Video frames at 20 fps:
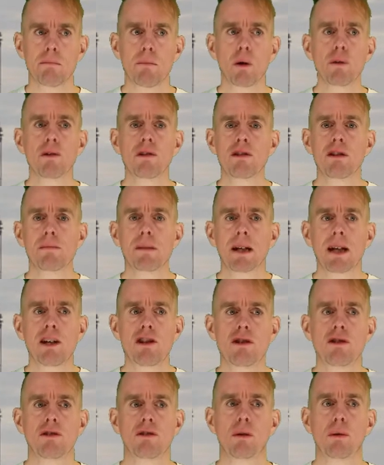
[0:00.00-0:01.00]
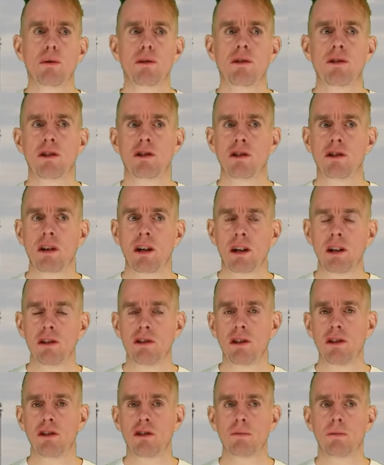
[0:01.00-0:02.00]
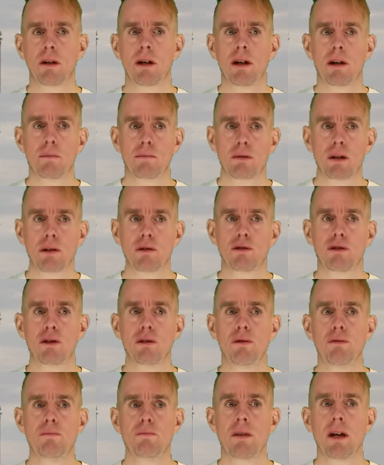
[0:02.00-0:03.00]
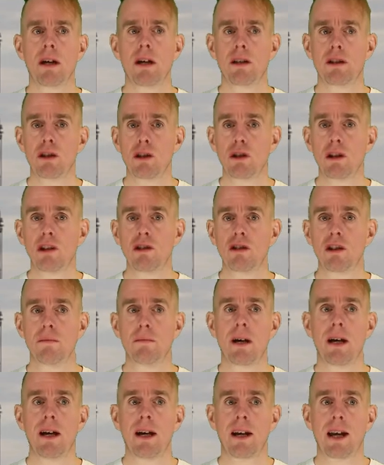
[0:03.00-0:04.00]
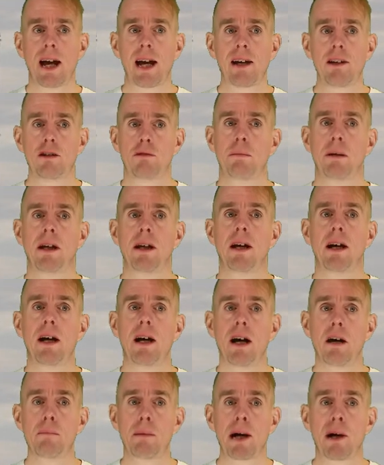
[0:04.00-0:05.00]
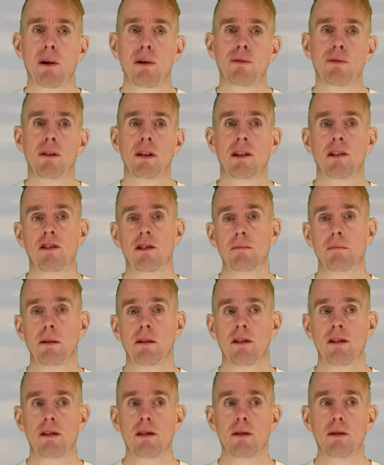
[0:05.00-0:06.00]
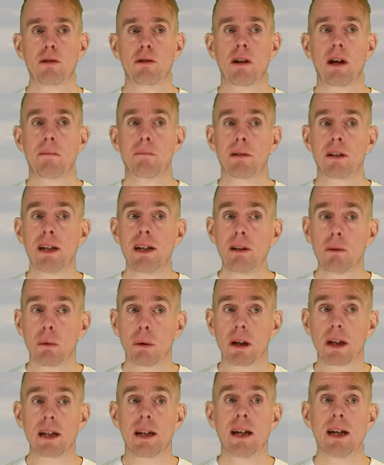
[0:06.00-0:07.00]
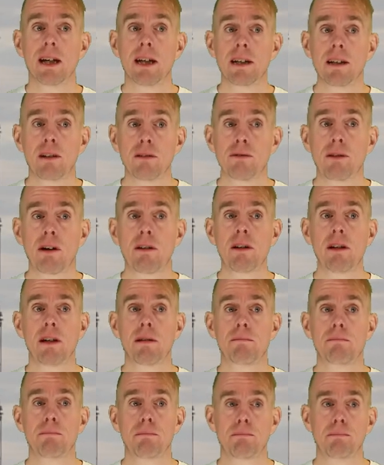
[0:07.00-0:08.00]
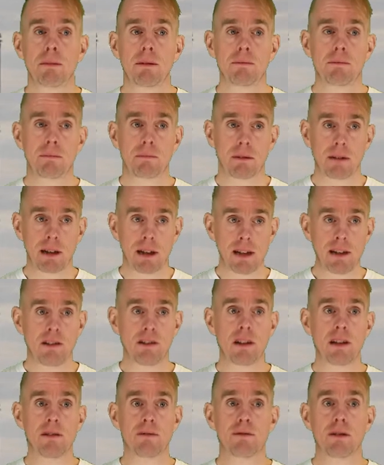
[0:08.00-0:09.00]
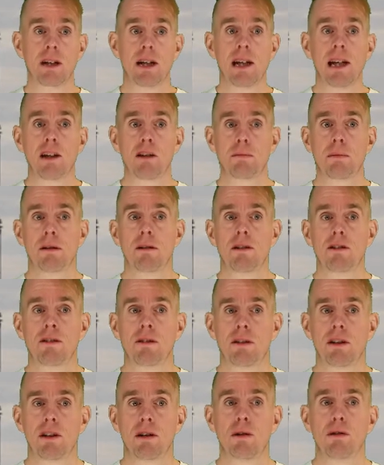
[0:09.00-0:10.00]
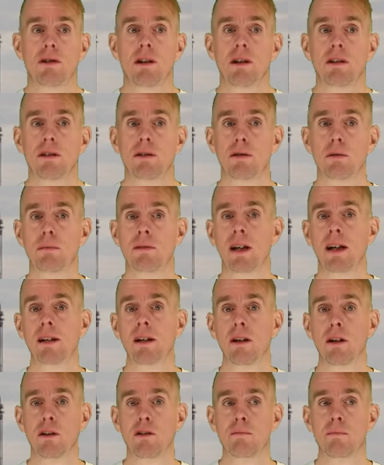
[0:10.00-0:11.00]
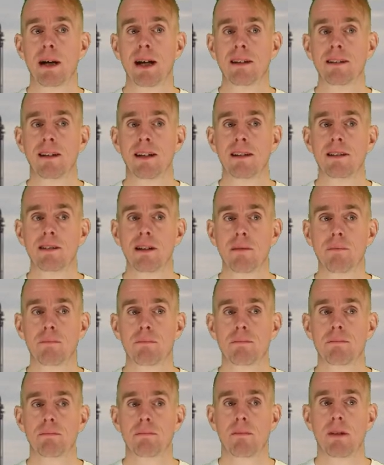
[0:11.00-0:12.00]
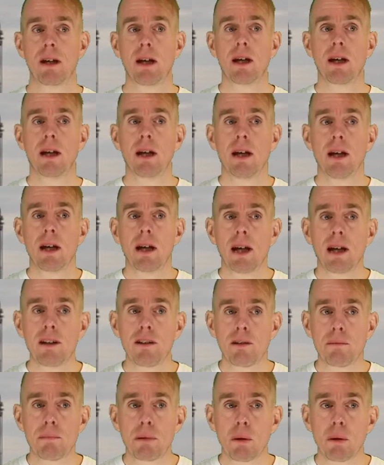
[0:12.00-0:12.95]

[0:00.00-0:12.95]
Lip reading: Modern simulation tools such as HYSYS, Pro2, Unisim and Aspen are powerful and simple to use, but equally it is very easy for an inexperienced user to obtain a lot of bad data. It is